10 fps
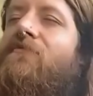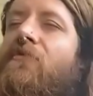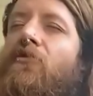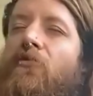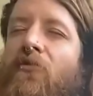
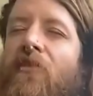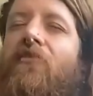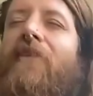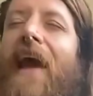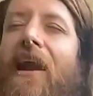to this
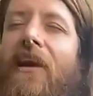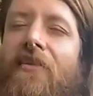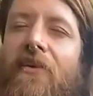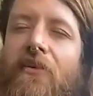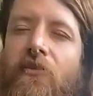reality
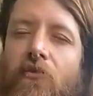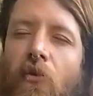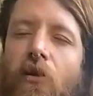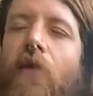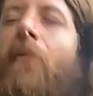that you
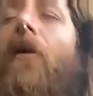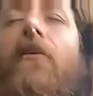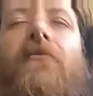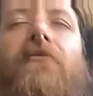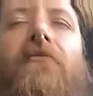are a part
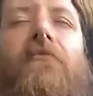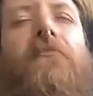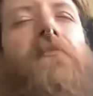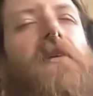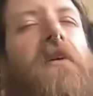of.
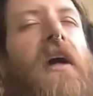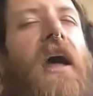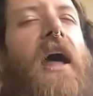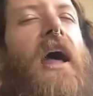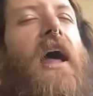
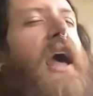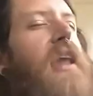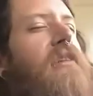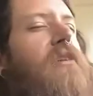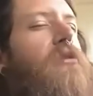
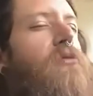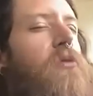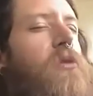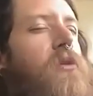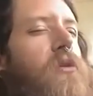And so,
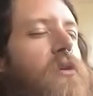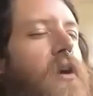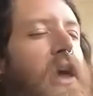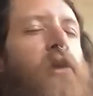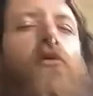
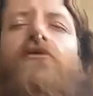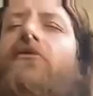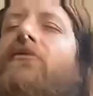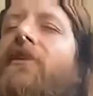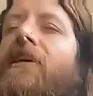in order to
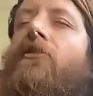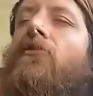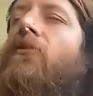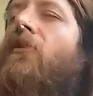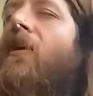heal,
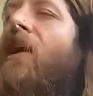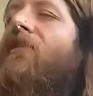it's